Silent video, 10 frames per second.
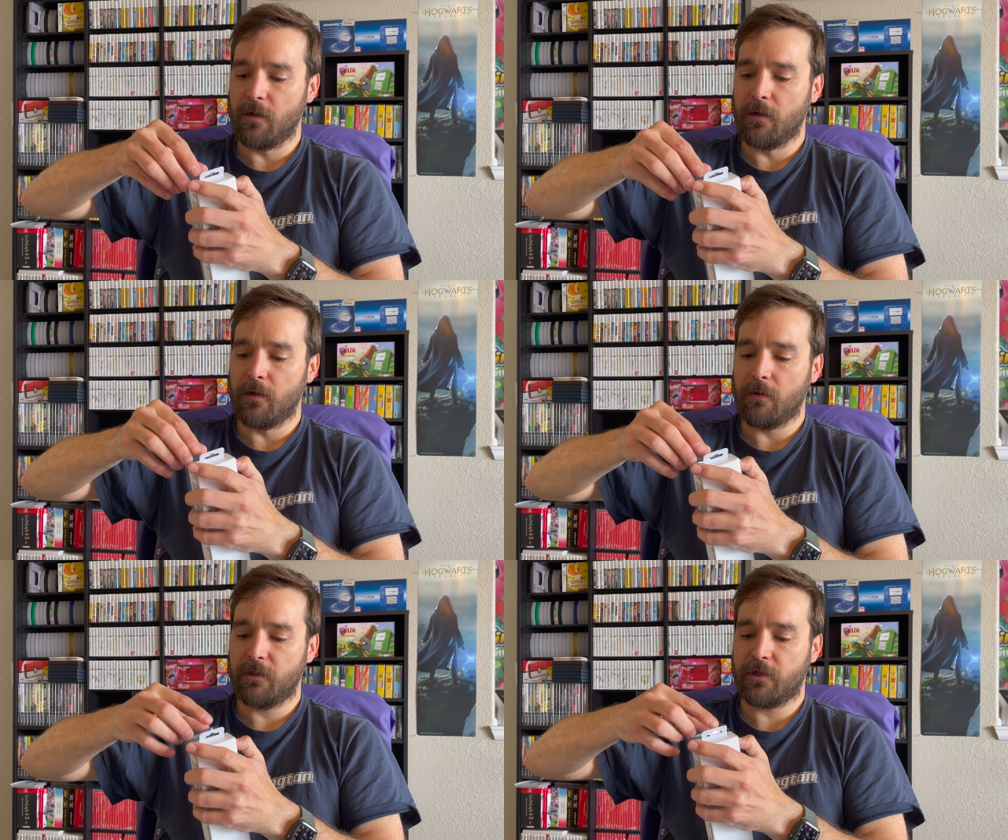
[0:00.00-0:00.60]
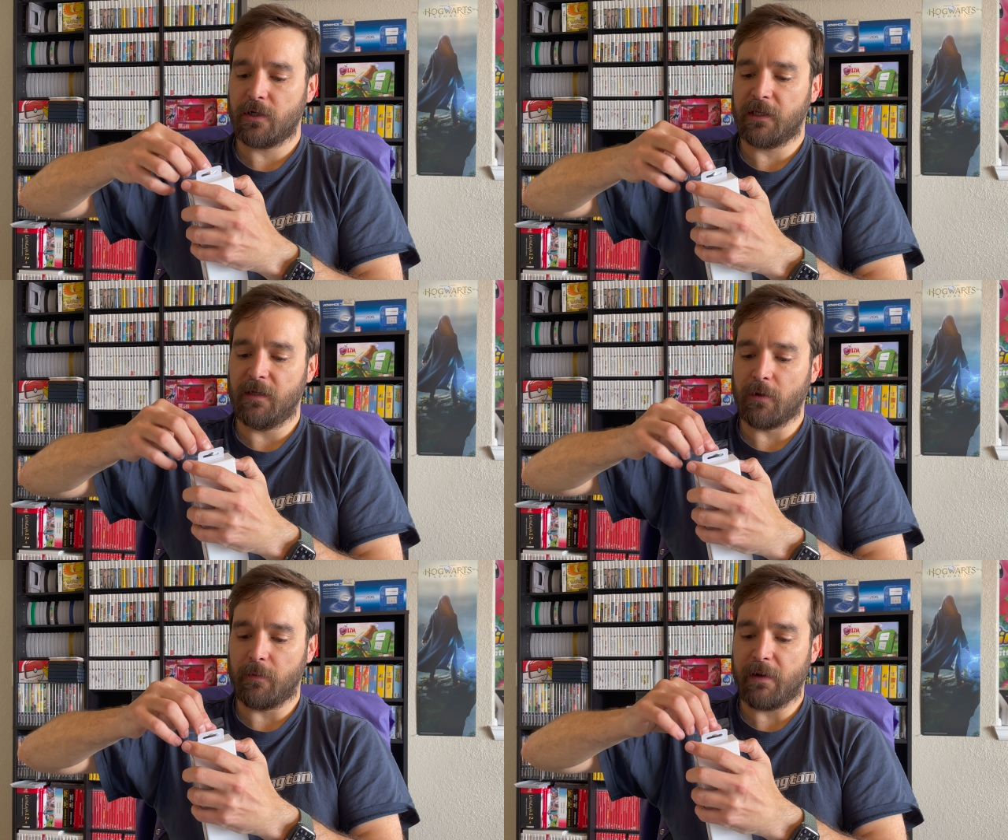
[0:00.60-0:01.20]
Always try to keep
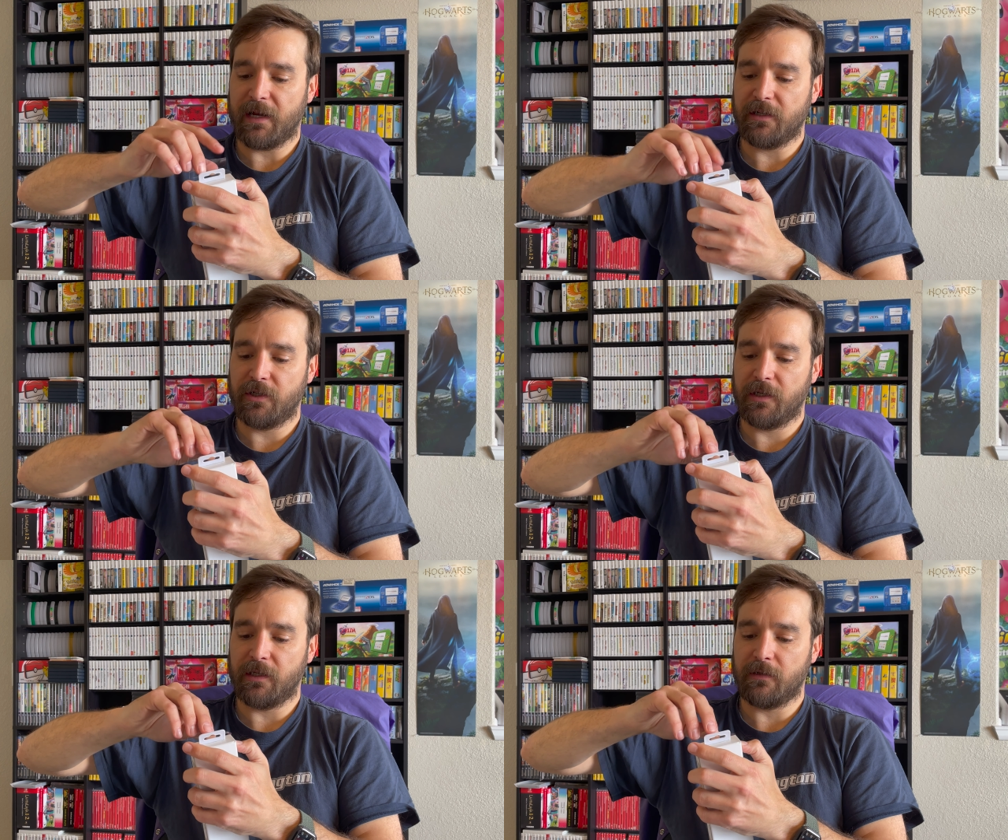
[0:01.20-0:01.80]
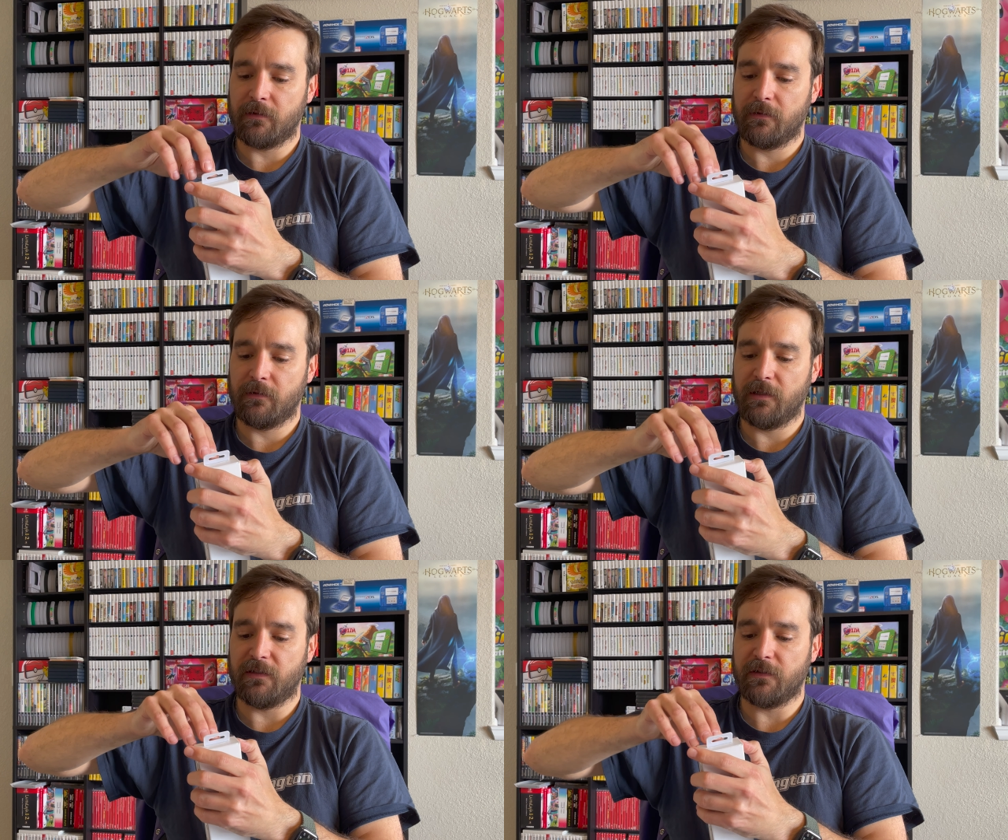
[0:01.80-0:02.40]
our packaging
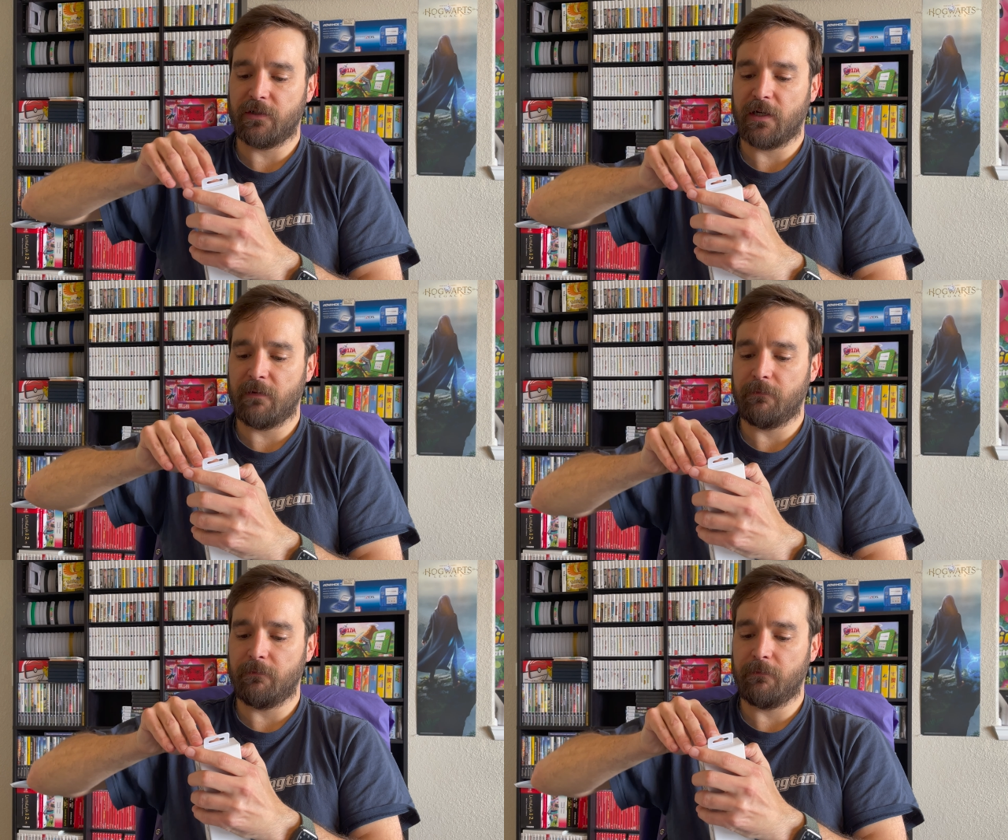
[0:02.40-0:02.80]
in decent shape